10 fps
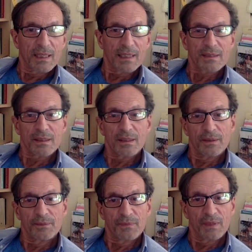as a
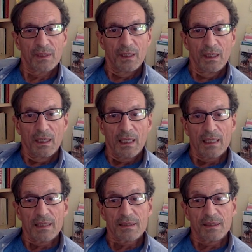
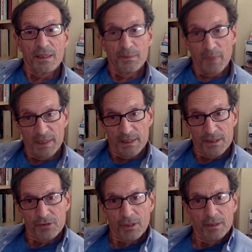as an
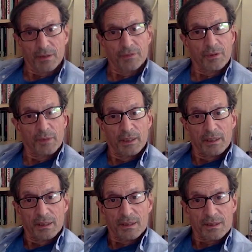administrator for many
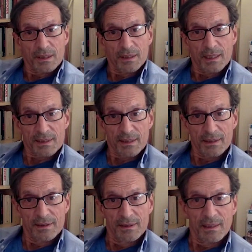years at
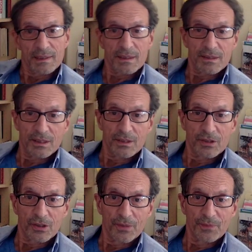Esalen, as a
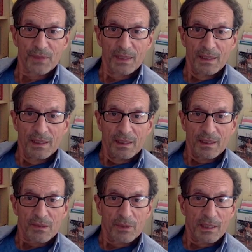teacher,
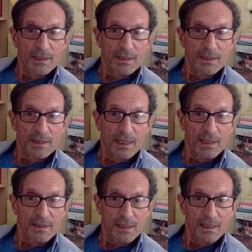as well as
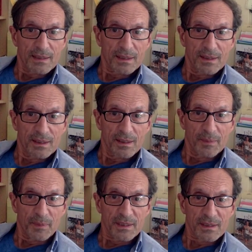as a
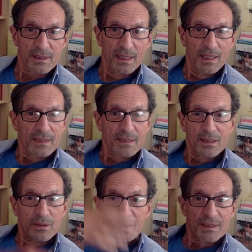therapist.
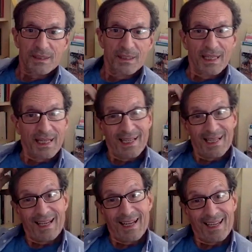So it's in
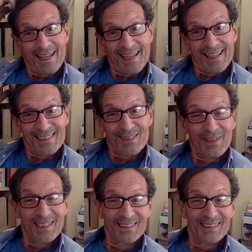Eh, that's
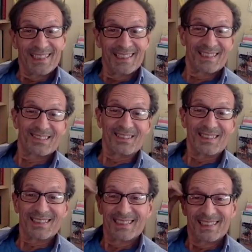my only answer
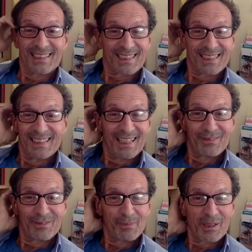is that it's in
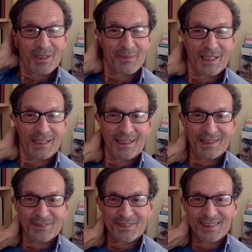every part of my
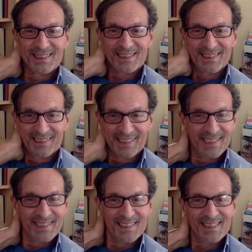life. It's the
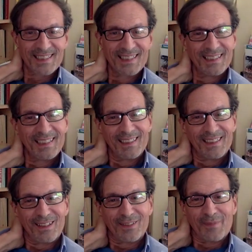lens
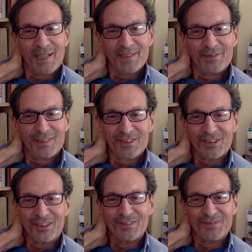of my vision.